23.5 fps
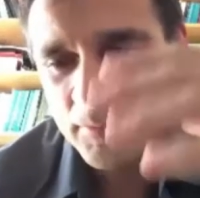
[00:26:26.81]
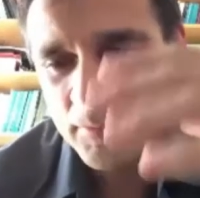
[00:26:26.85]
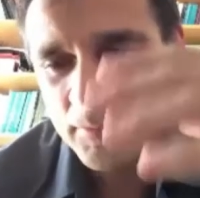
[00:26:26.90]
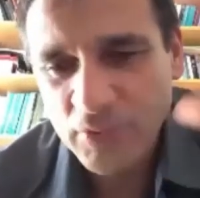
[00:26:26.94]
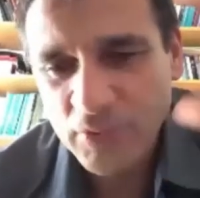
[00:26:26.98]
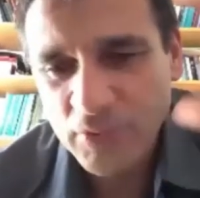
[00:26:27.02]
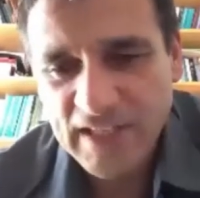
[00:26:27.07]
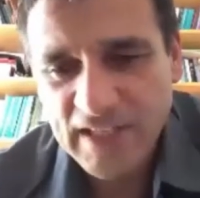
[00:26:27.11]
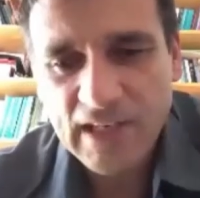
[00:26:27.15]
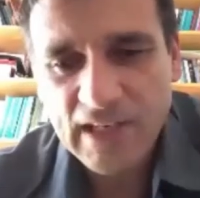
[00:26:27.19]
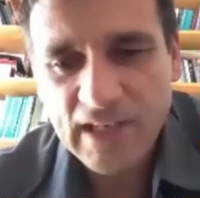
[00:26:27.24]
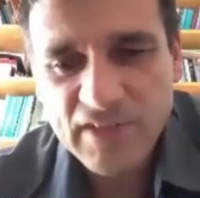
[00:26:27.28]

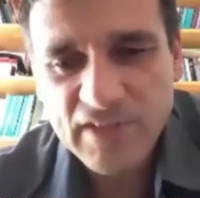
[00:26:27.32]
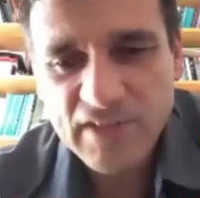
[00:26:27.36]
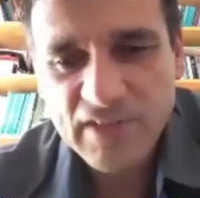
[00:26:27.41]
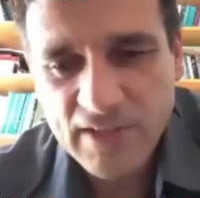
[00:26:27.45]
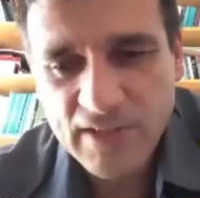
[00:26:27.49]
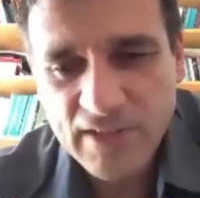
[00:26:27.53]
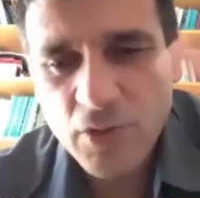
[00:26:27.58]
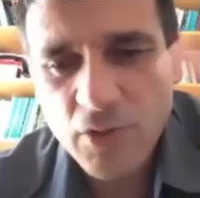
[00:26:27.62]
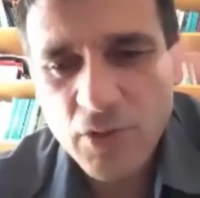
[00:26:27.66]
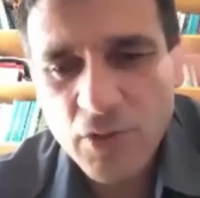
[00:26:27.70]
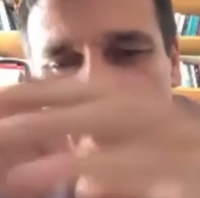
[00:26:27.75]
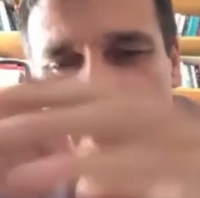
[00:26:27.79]
putting in
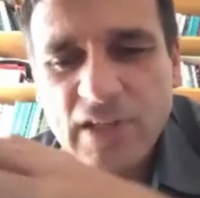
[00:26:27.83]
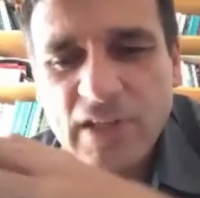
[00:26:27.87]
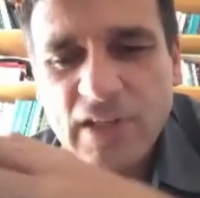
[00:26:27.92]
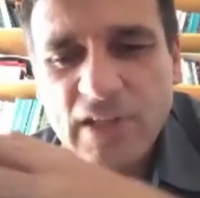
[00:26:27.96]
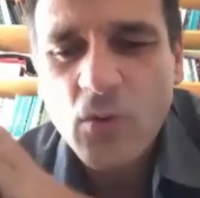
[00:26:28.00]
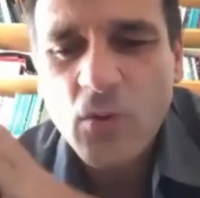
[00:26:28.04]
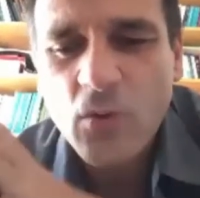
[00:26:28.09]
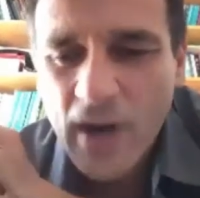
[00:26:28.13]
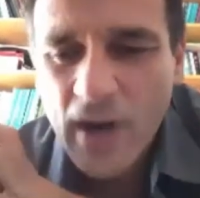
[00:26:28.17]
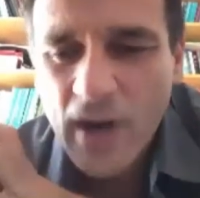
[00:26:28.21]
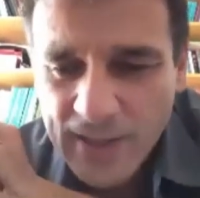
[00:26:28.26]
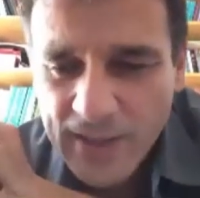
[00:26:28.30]
evidence somebody
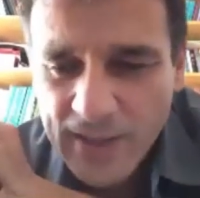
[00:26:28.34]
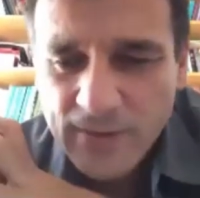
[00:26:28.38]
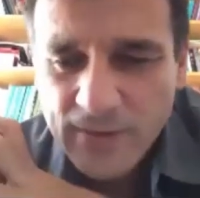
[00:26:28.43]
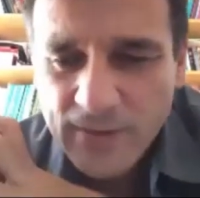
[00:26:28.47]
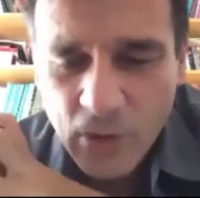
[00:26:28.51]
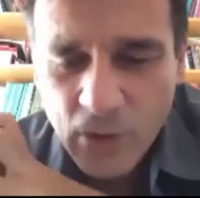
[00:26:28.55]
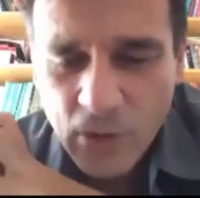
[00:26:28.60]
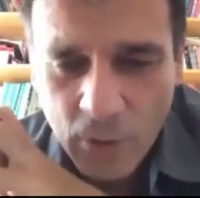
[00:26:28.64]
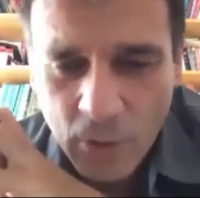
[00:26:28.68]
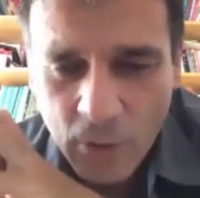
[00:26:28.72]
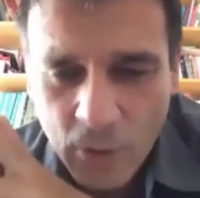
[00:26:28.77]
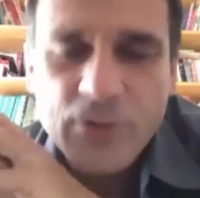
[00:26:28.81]
quite
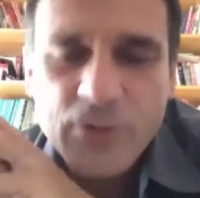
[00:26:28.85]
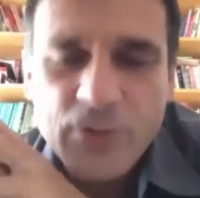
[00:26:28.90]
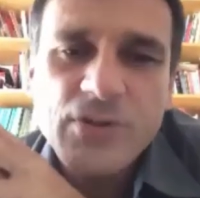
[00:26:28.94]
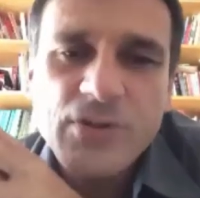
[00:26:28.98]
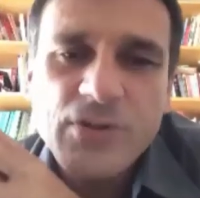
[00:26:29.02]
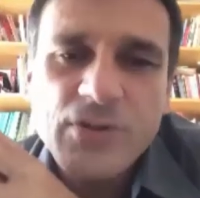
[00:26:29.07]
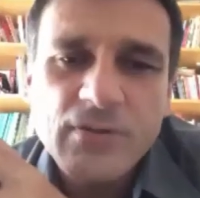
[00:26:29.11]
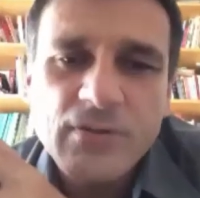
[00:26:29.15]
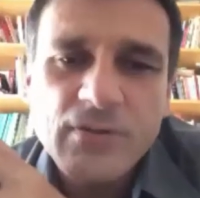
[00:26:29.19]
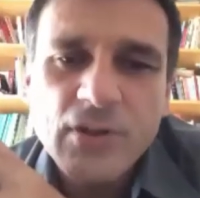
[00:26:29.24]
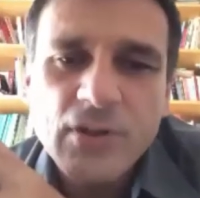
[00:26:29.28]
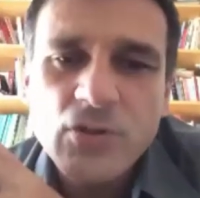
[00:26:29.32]

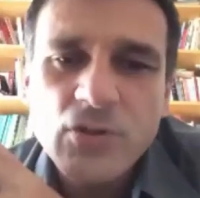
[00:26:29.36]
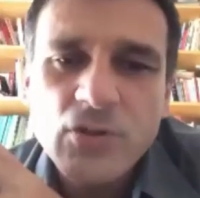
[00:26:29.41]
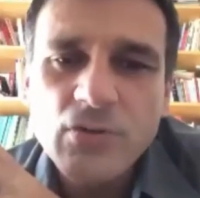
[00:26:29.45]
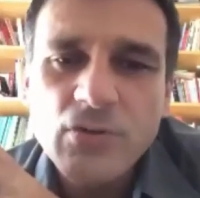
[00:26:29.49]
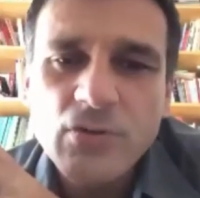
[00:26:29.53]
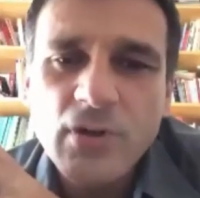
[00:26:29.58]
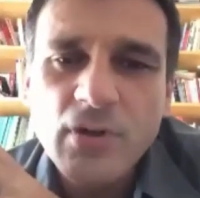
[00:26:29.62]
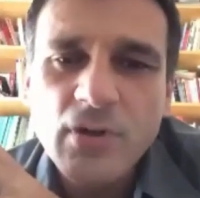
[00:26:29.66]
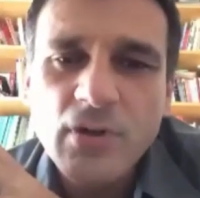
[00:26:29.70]
close to